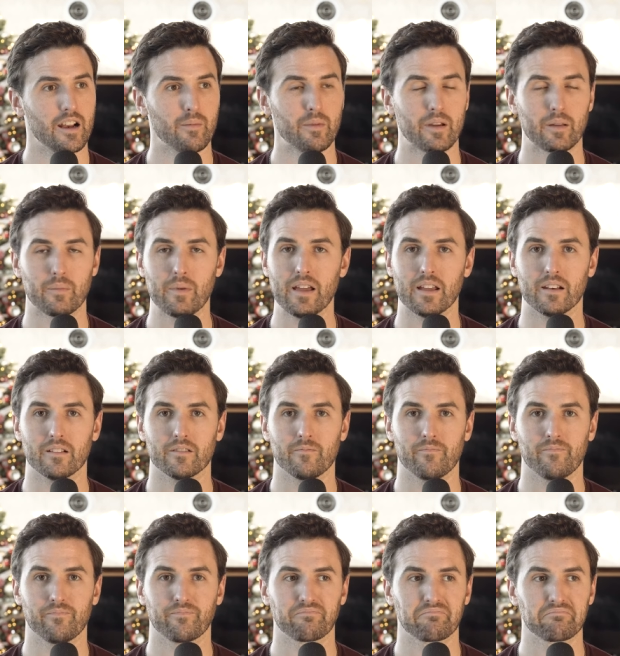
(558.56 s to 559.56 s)
And I'm like, man,
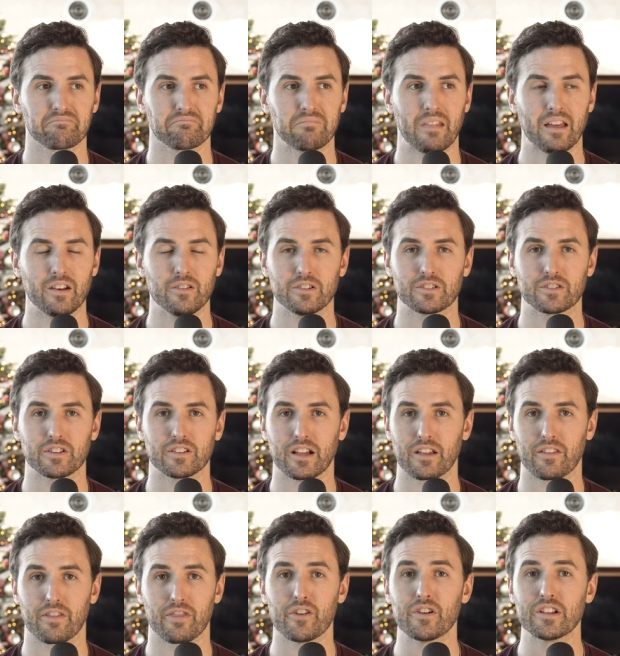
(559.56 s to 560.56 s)
that only took
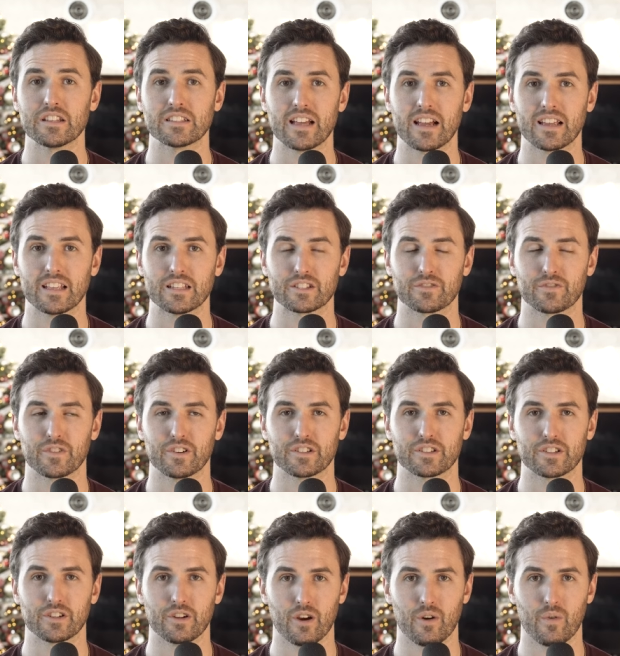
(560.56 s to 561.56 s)
like 30 seconds for
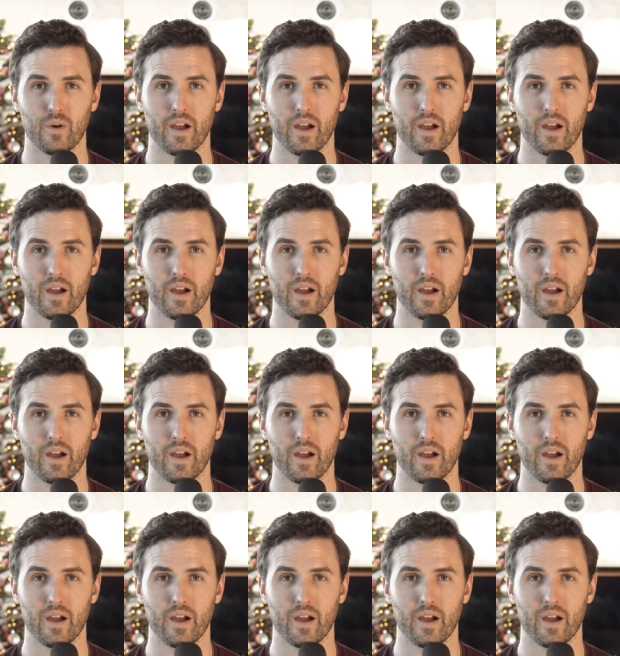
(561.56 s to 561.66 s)
it to go